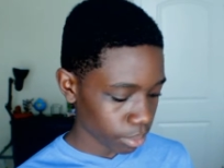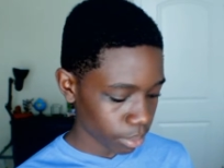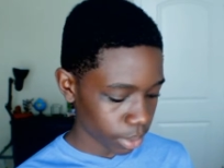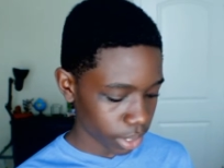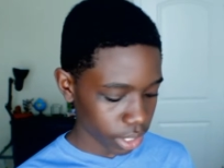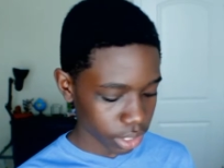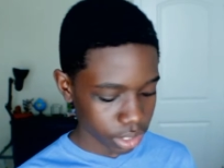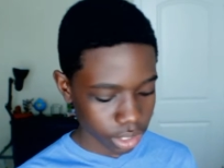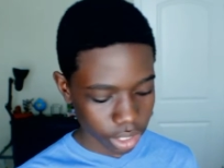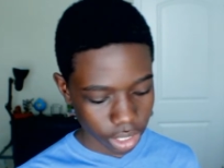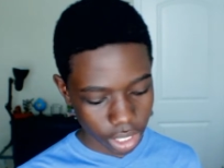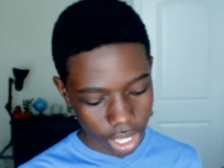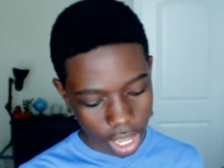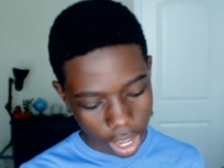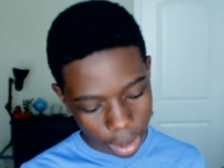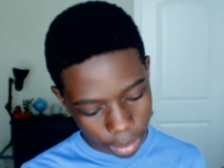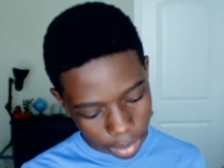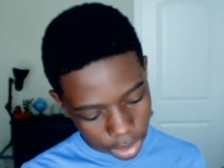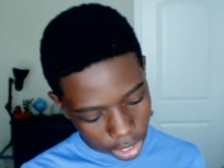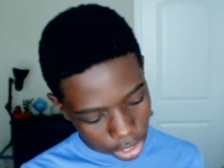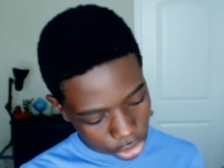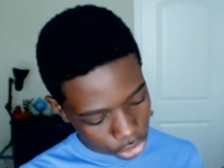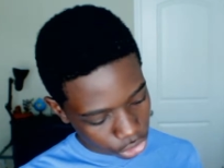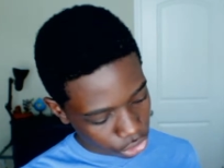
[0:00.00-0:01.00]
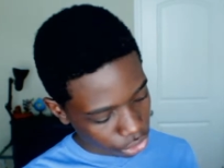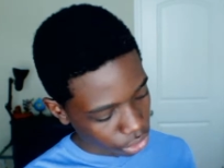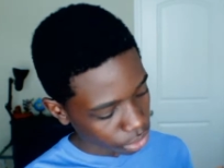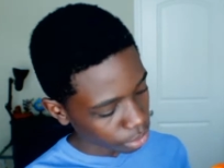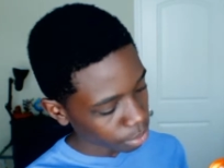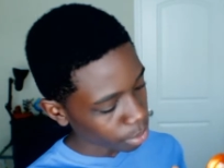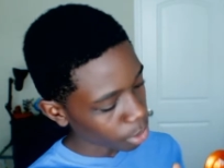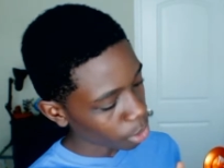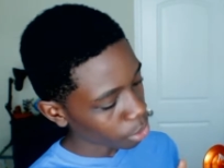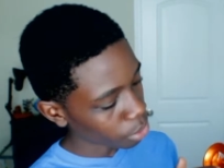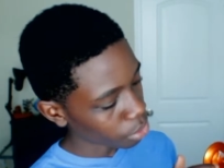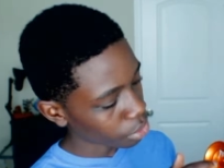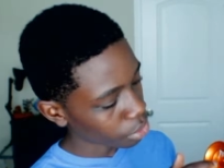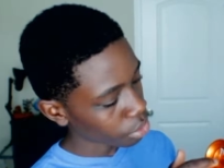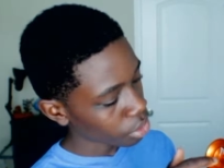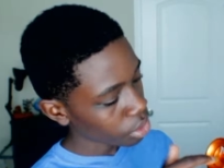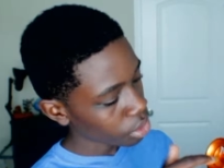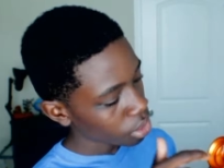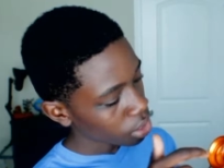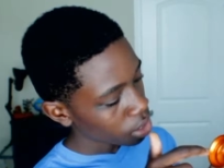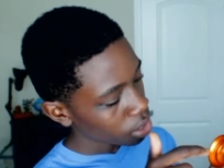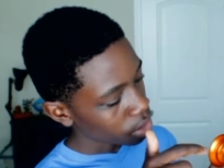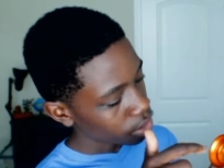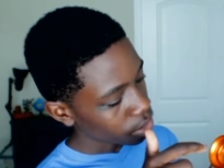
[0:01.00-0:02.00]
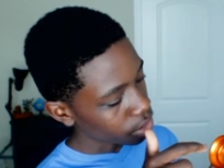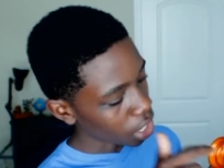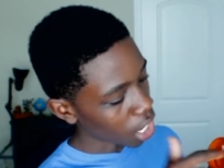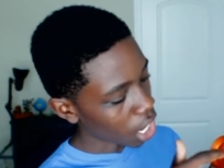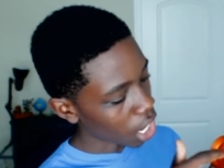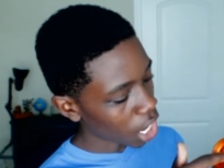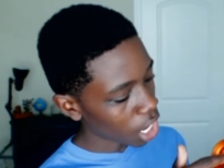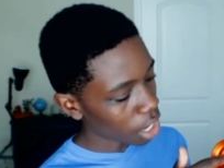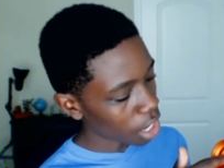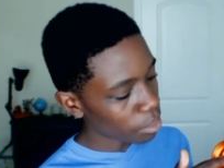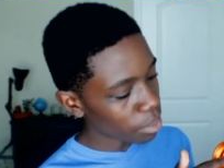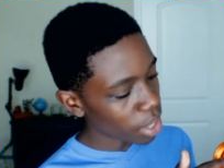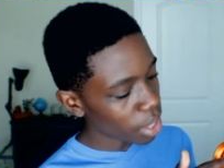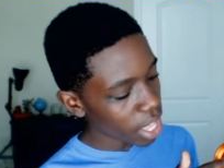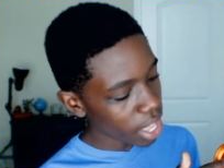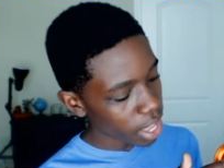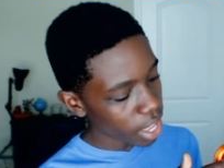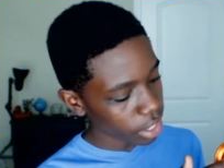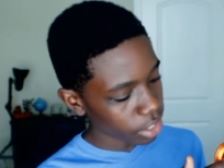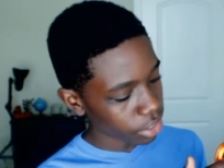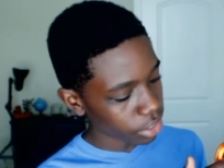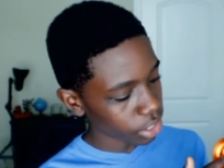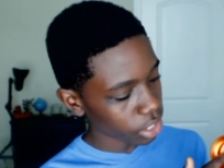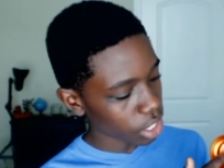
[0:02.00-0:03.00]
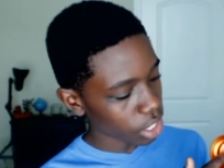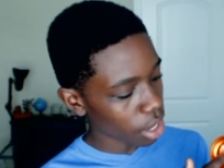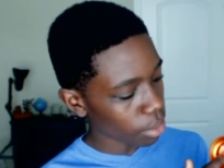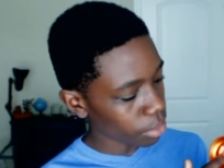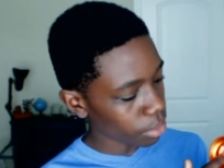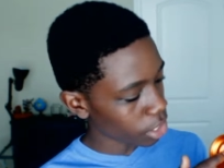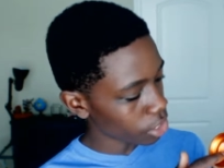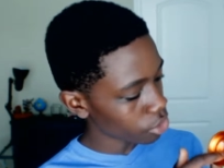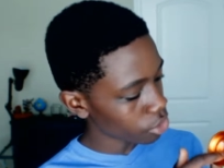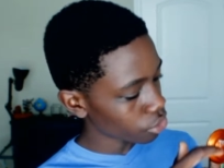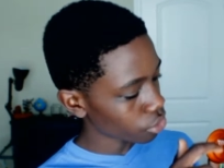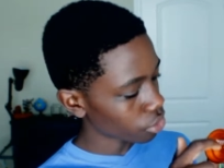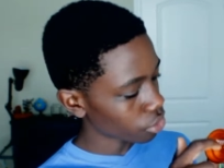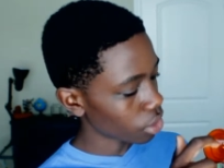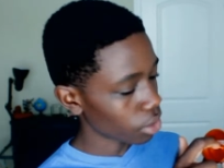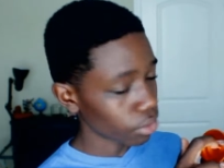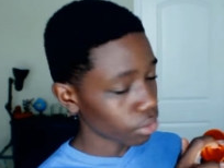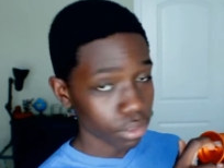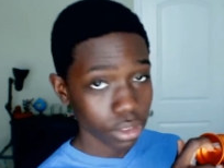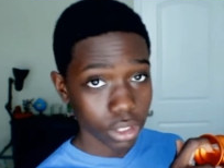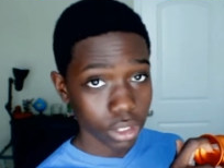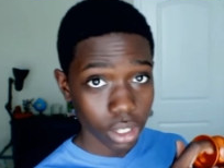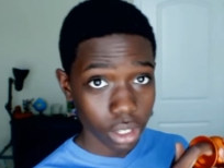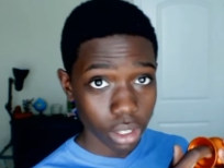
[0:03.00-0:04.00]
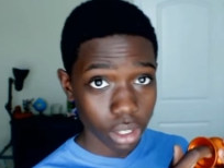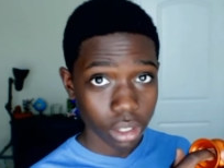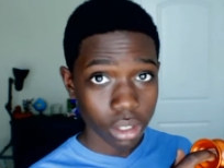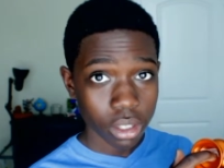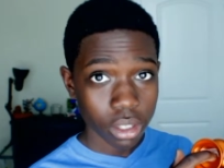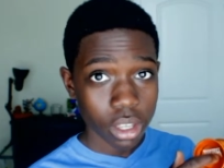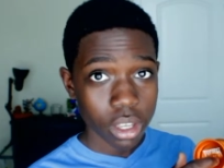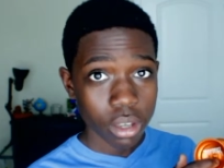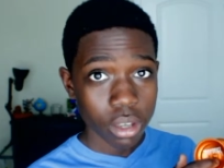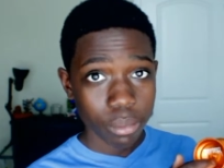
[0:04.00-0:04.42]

because of the combination of both the hub and the combination of the